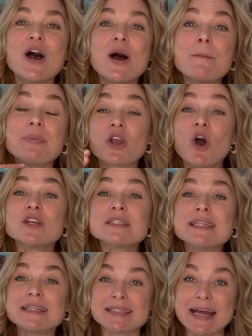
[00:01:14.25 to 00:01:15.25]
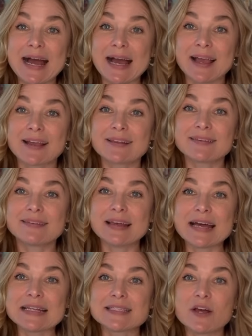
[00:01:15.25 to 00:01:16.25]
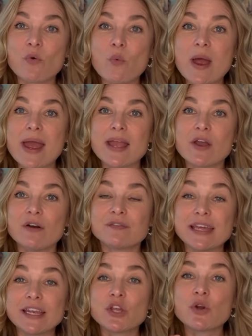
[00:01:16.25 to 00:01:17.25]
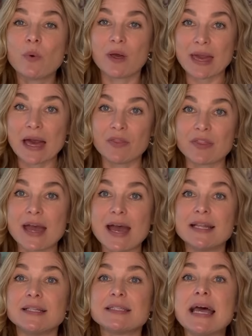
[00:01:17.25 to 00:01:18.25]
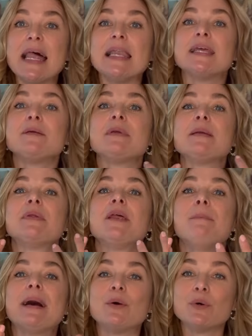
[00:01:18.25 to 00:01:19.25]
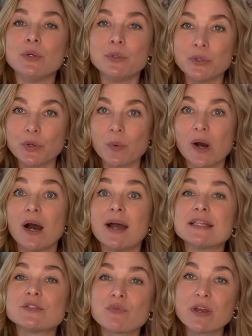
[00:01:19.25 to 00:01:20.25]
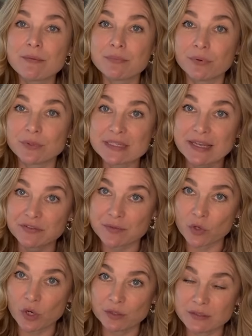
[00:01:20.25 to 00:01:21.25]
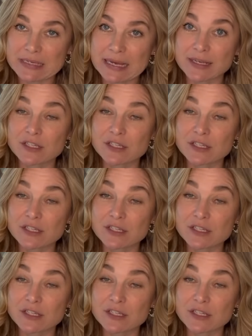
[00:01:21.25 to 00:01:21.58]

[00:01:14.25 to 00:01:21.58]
Because this acts as a way of getting your work out there and telling people about who you are, it's really important to give some context.